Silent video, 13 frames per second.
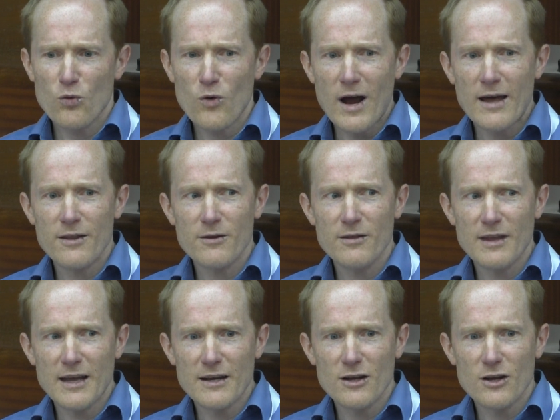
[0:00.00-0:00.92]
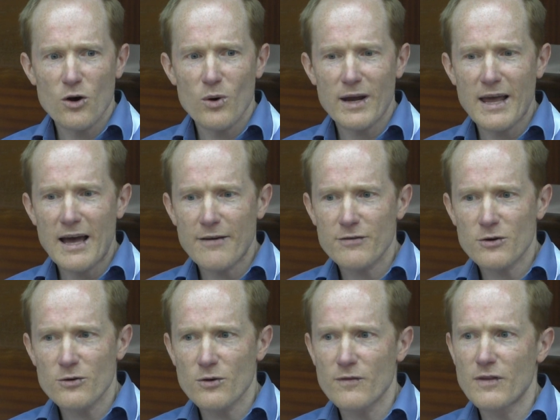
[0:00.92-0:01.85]
rather than going
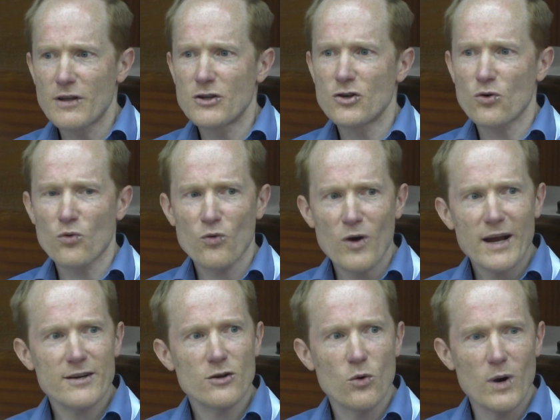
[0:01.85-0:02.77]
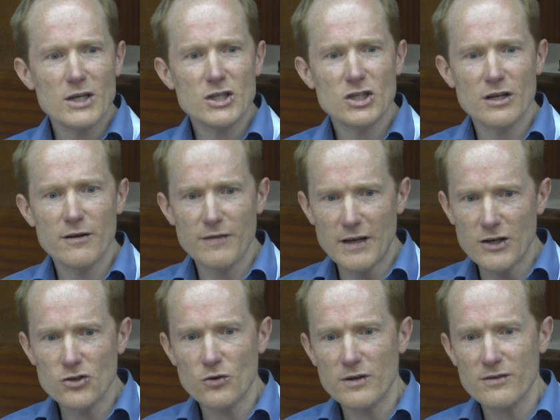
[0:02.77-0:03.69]
after sort of the direct question of
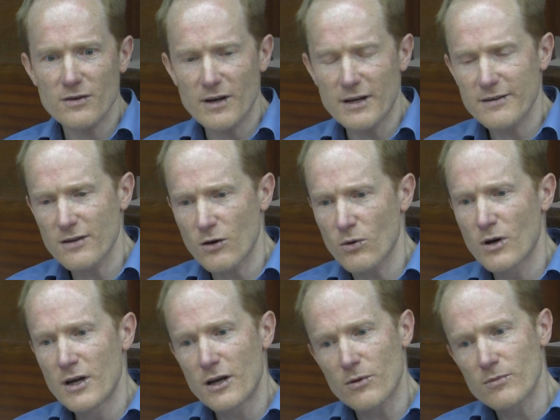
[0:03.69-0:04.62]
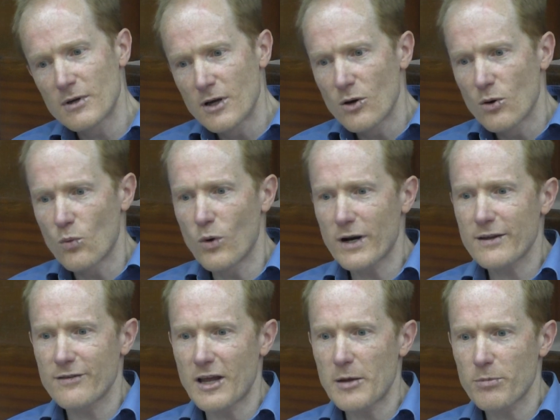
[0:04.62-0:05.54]
interest, right? So one
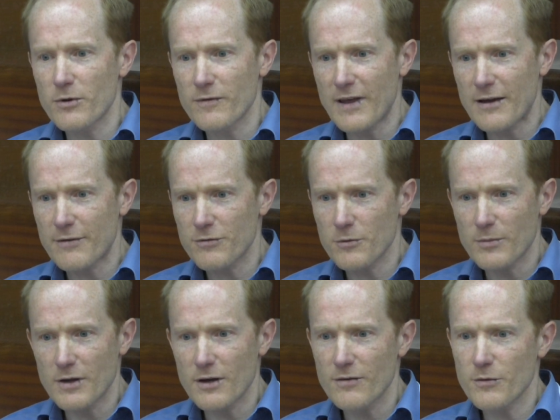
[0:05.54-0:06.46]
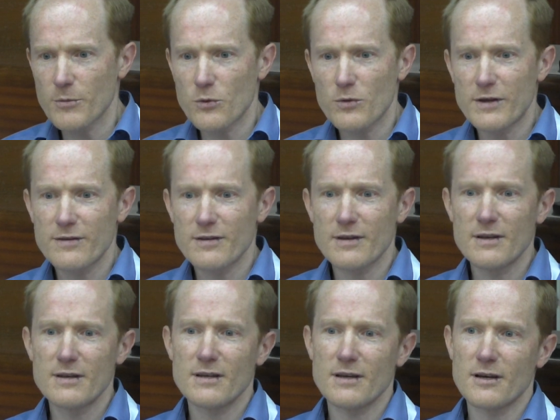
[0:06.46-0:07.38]
example of that from the
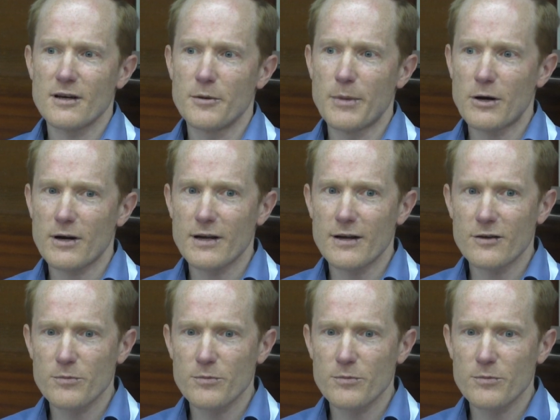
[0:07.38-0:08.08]
recent American